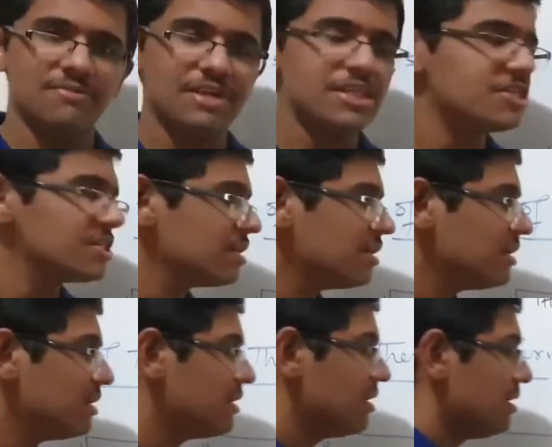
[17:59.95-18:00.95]
which,
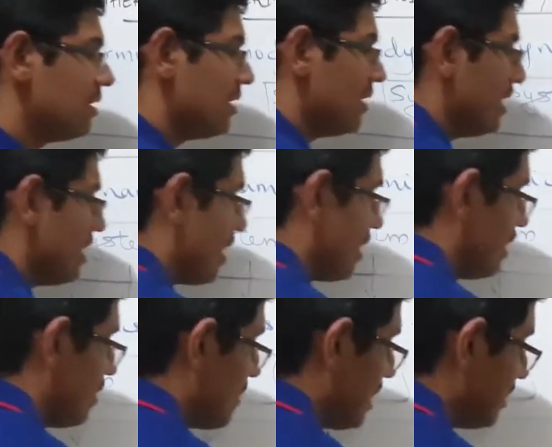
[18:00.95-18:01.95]

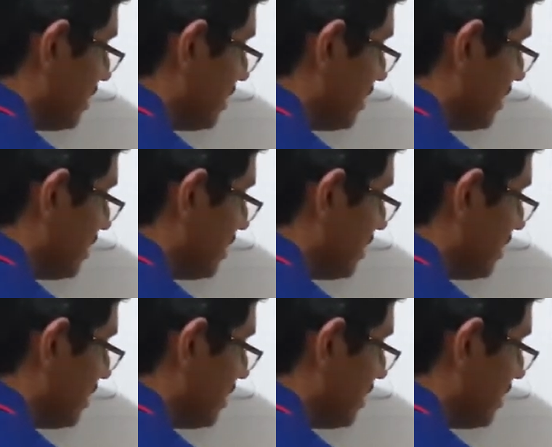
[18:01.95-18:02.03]
imagine